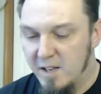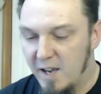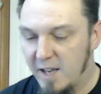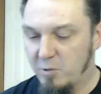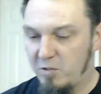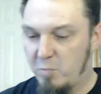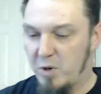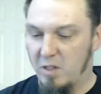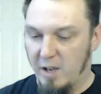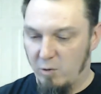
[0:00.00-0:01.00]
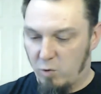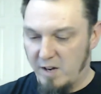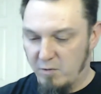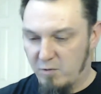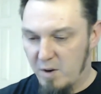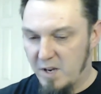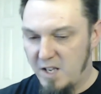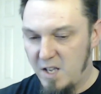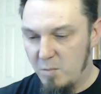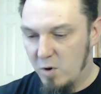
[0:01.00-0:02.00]
I used to put it like right in front of my
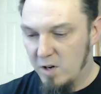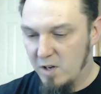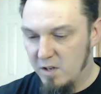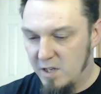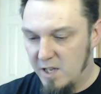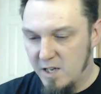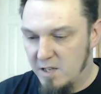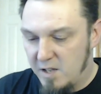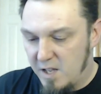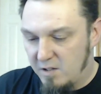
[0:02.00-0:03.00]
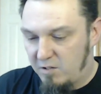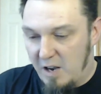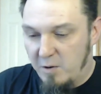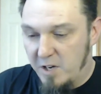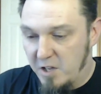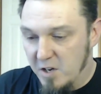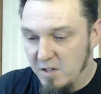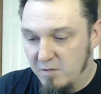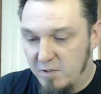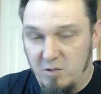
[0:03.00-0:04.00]
keyboard, and it sounded
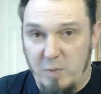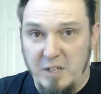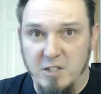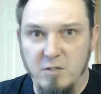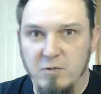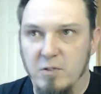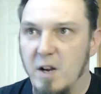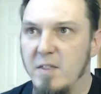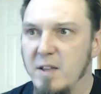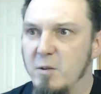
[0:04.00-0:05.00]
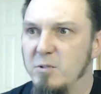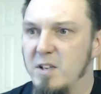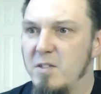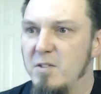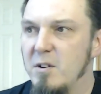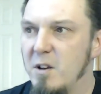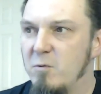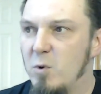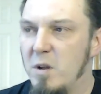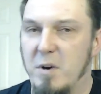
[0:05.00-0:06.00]
good, especially for, I think it was like 30 or
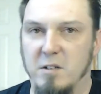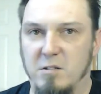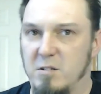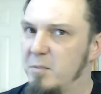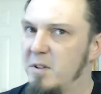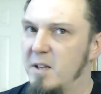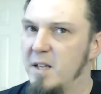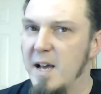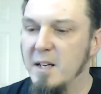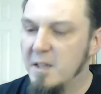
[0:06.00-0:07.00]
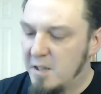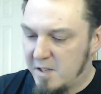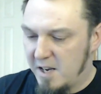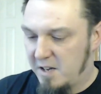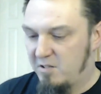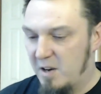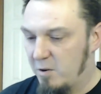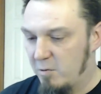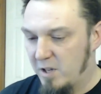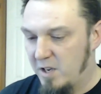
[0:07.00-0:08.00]
40 bucks, something like that. And it
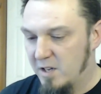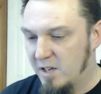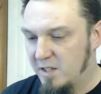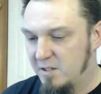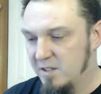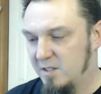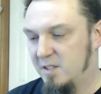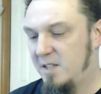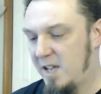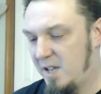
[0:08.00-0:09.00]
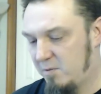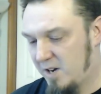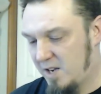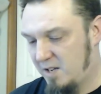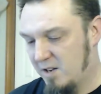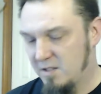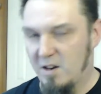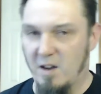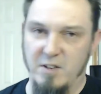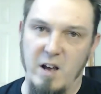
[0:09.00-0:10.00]
sounded really good until the day where I knocked
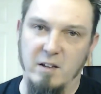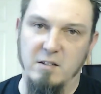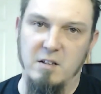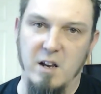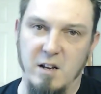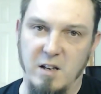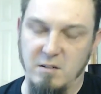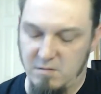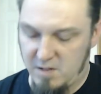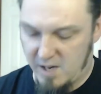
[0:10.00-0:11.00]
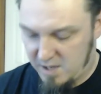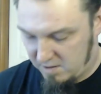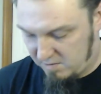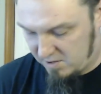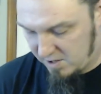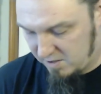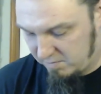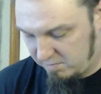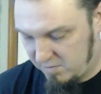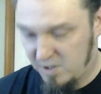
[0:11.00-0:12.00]
it off the desk, and it kind of took
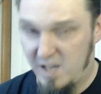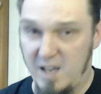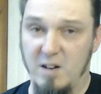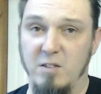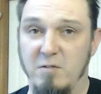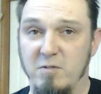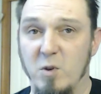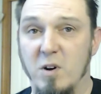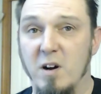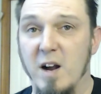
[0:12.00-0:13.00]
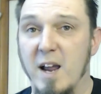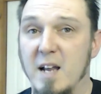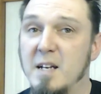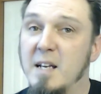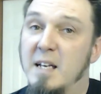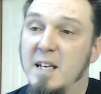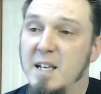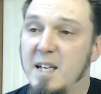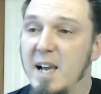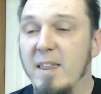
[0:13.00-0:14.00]
a good hit on the floor, and
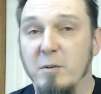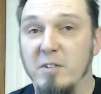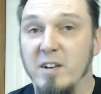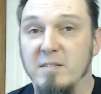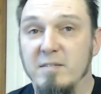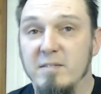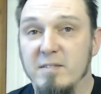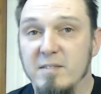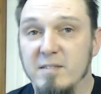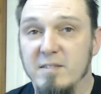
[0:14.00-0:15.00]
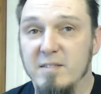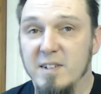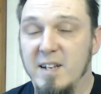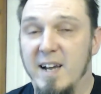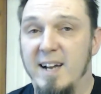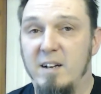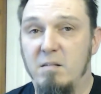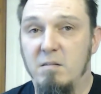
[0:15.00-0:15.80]
yeah, that was it. It died.